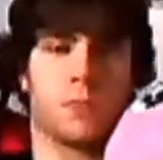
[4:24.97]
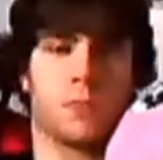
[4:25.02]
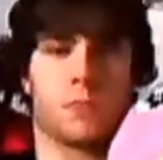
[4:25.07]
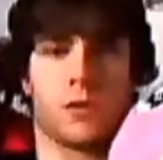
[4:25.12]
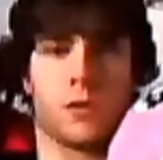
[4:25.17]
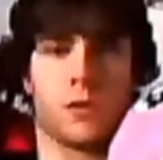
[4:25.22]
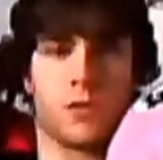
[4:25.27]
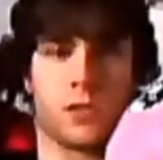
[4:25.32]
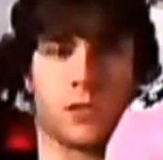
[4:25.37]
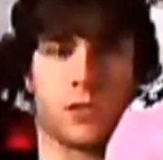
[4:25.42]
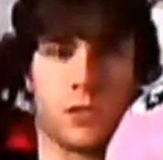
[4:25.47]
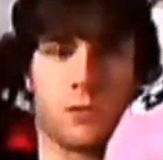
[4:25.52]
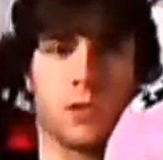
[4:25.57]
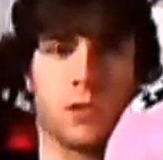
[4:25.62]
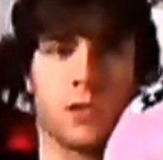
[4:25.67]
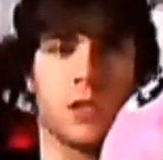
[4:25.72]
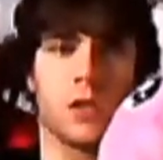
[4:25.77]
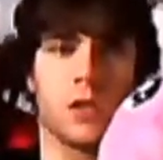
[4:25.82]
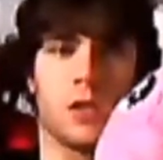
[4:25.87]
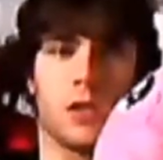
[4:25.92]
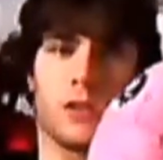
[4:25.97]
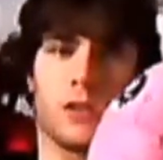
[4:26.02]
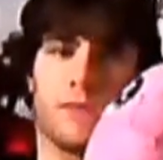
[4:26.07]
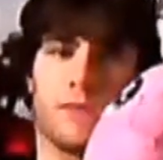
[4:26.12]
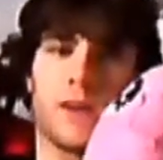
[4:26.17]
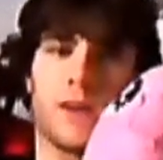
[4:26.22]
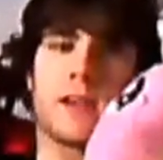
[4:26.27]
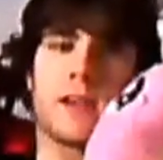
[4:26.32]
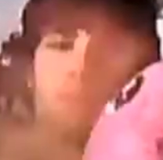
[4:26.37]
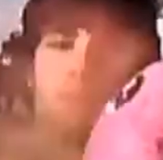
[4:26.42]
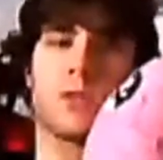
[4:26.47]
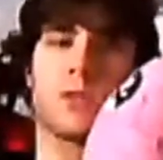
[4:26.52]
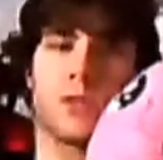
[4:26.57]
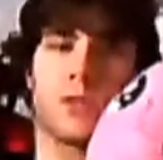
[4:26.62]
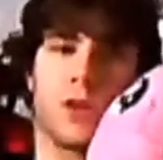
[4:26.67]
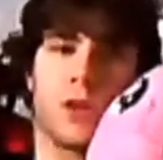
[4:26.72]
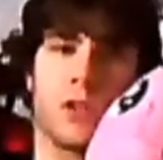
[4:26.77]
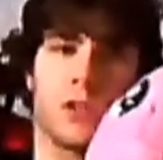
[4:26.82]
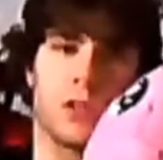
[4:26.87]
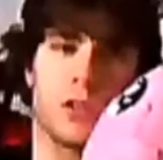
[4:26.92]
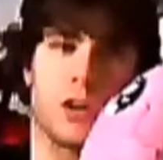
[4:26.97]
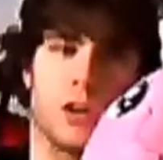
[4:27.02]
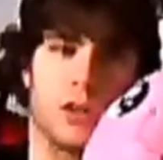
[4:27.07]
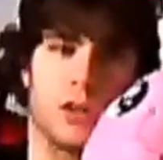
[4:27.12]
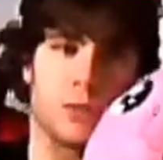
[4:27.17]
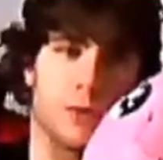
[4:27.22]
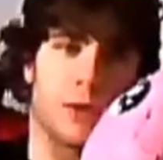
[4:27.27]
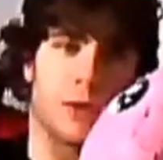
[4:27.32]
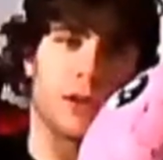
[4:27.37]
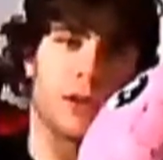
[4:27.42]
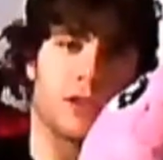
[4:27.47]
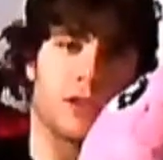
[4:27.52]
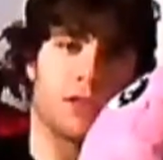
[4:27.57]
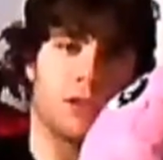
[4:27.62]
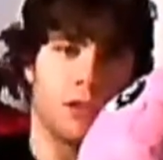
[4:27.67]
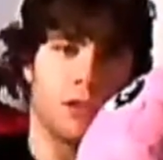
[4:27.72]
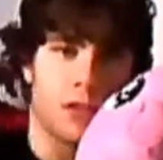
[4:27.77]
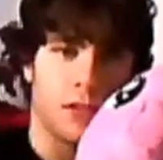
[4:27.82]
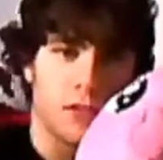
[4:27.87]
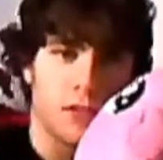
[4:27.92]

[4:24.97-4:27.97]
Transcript: brownies too. In fact, I'm going to all say brownies.